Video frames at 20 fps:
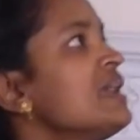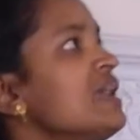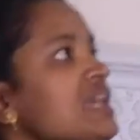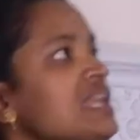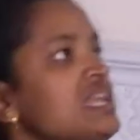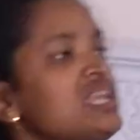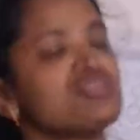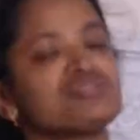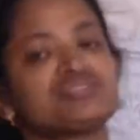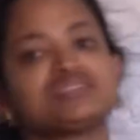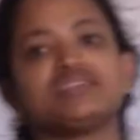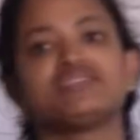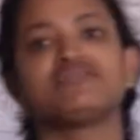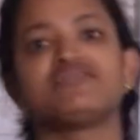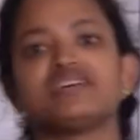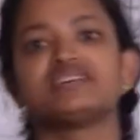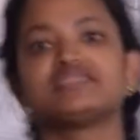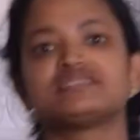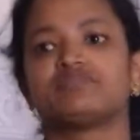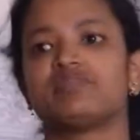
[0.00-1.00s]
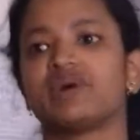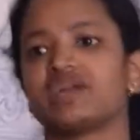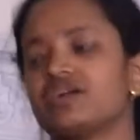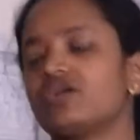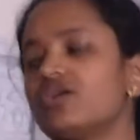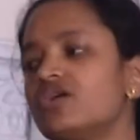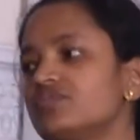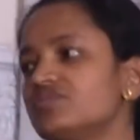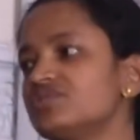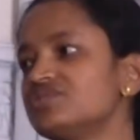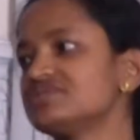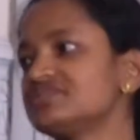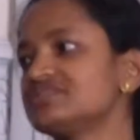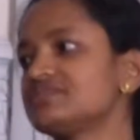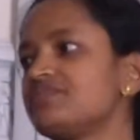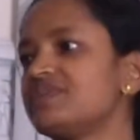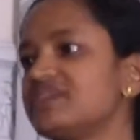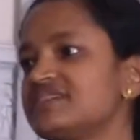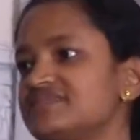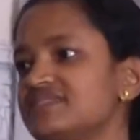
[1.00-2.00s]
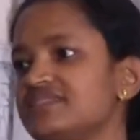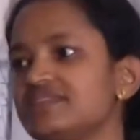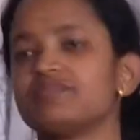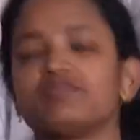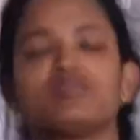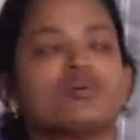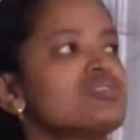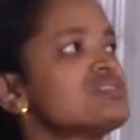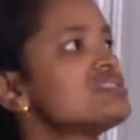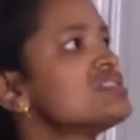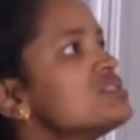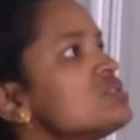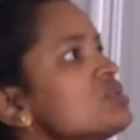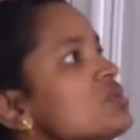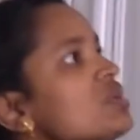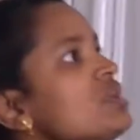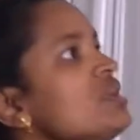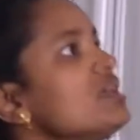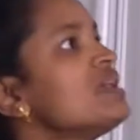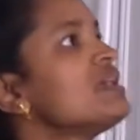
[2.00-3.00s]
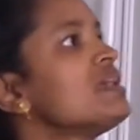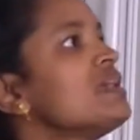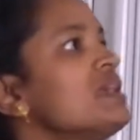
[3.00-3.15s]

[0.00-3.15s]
Induced defense by hormones plays an important role